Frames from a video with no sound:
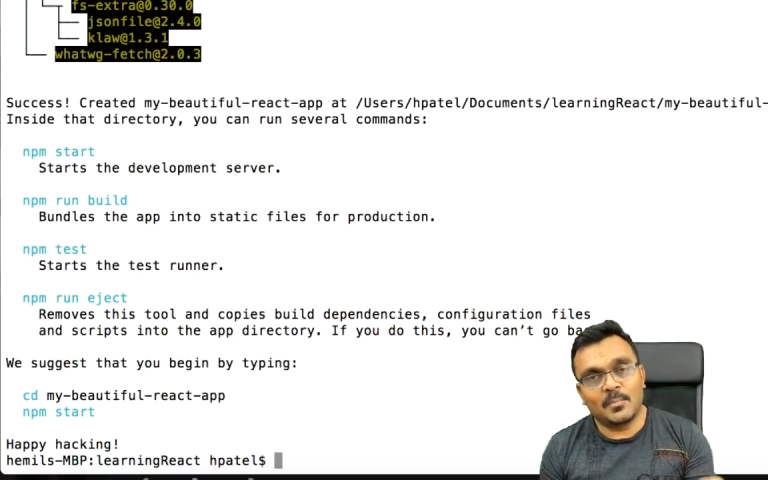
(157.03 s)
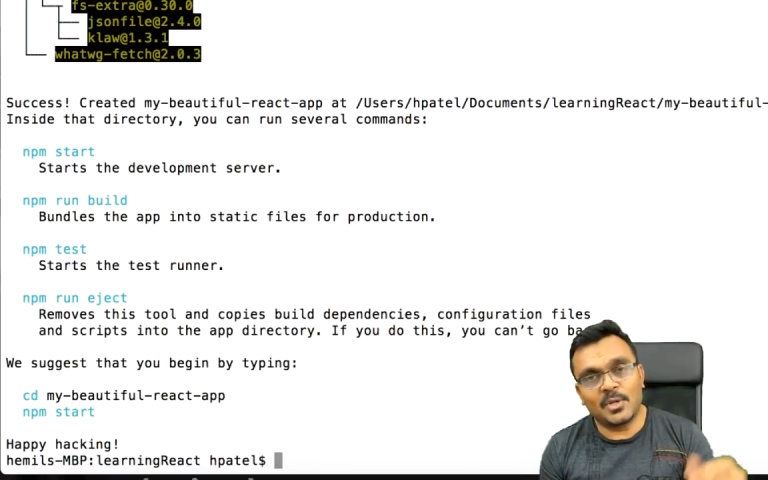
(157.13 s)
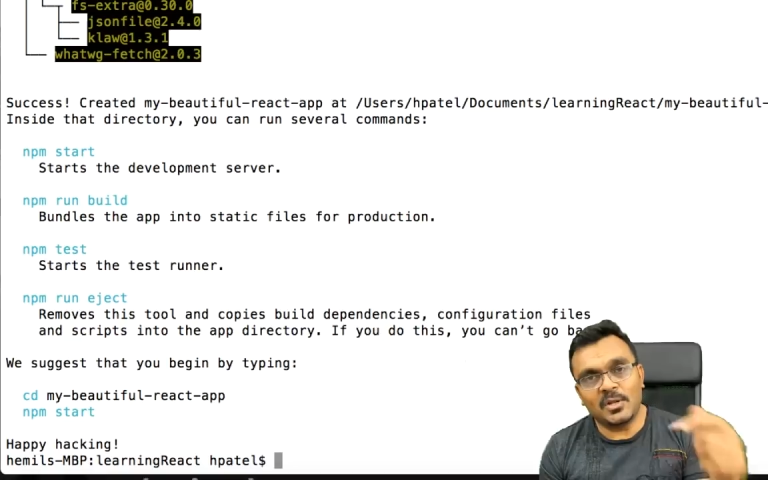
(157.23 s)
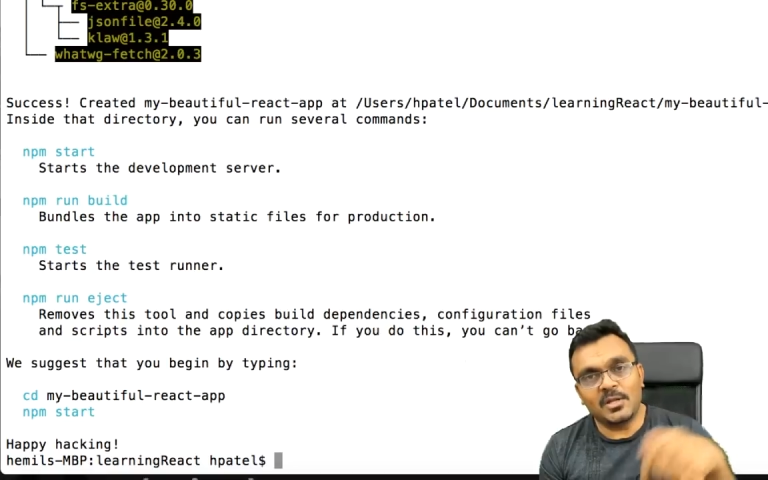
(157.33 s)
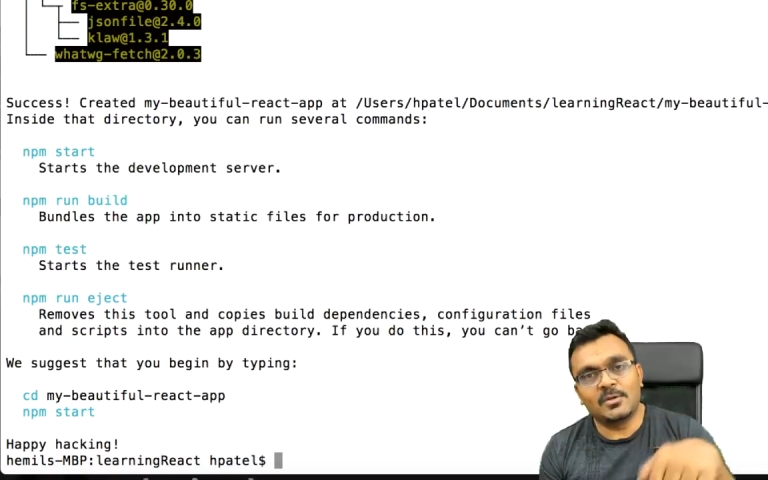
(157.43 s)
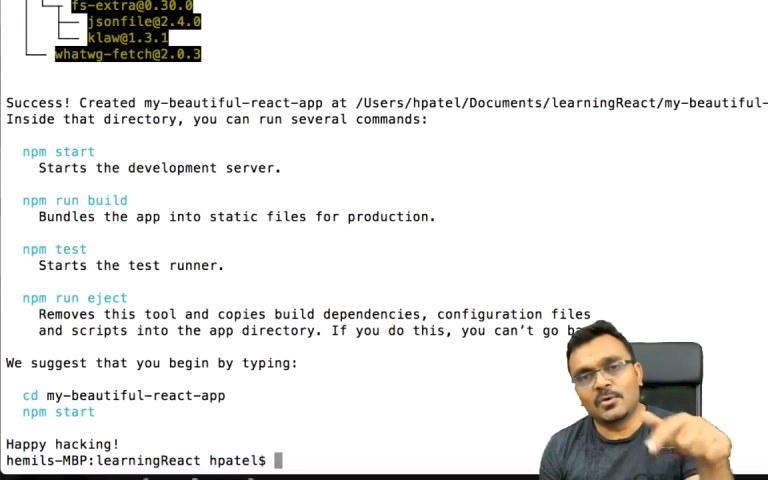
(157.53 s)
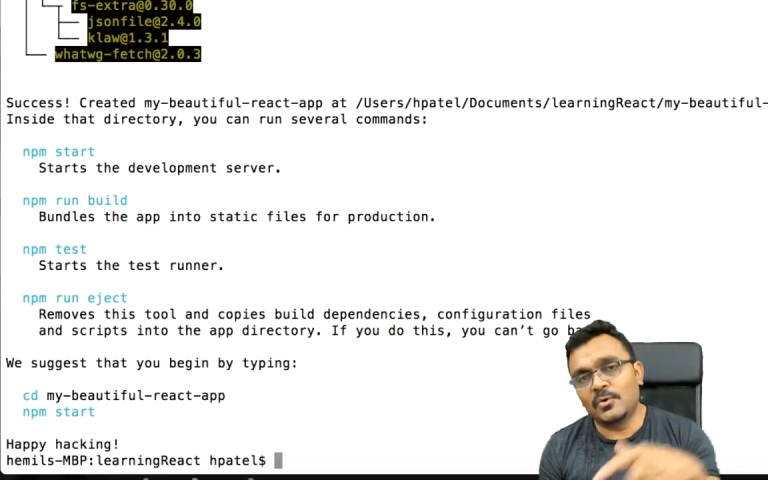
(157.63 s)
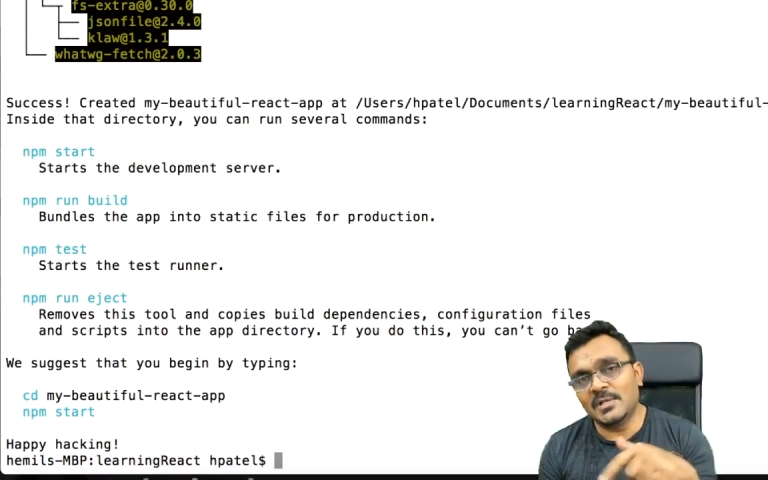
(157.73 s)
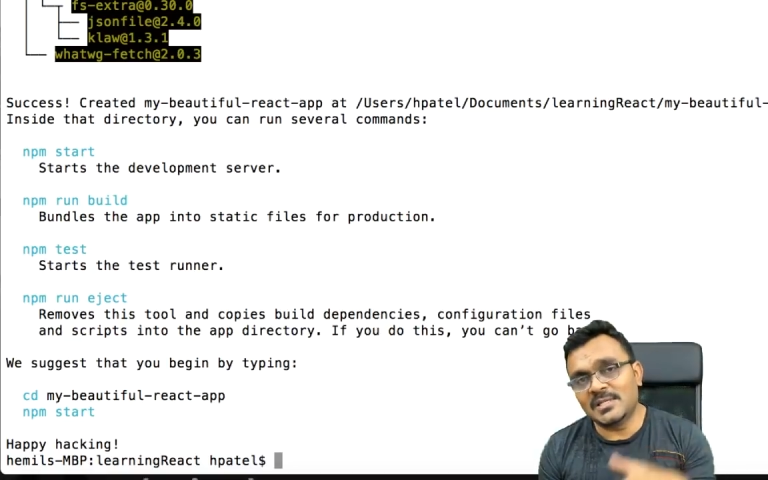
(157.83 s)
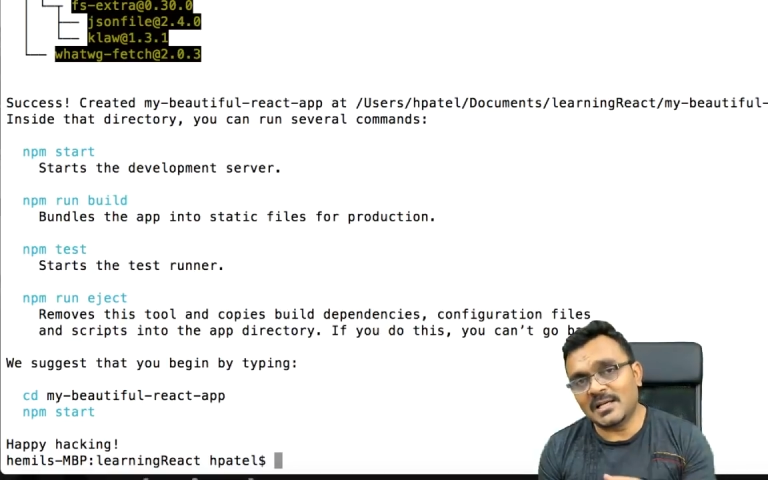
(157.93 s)
but you need to go
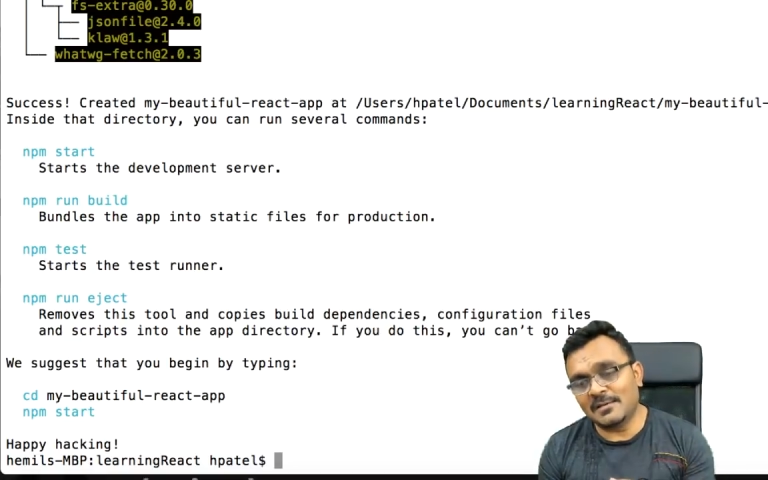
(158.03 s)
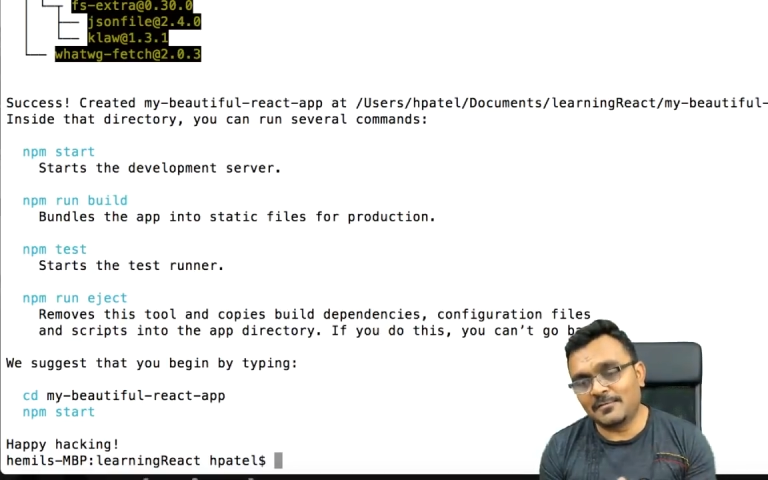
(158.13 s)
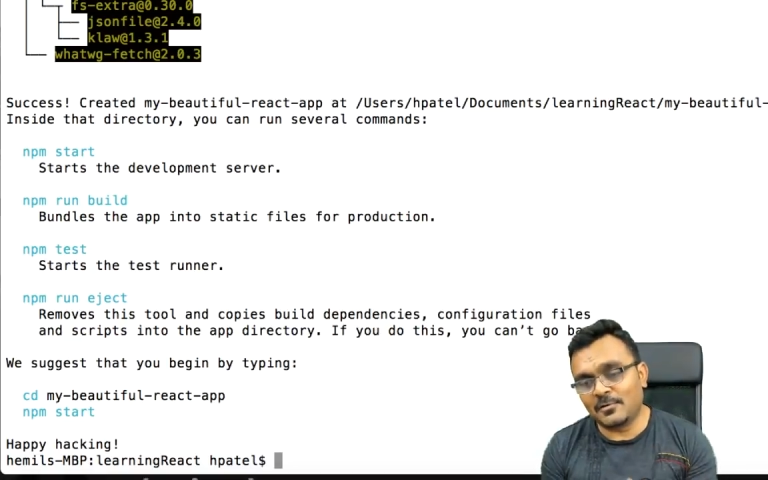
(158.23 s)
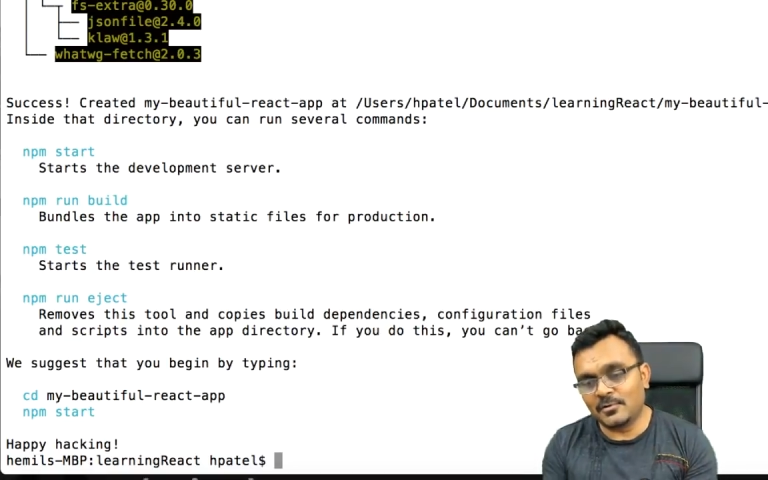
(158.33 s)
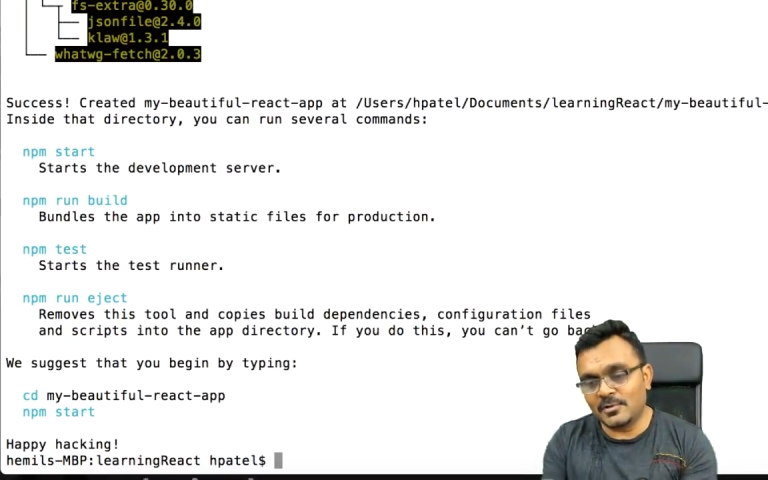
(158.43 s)
inside the folder.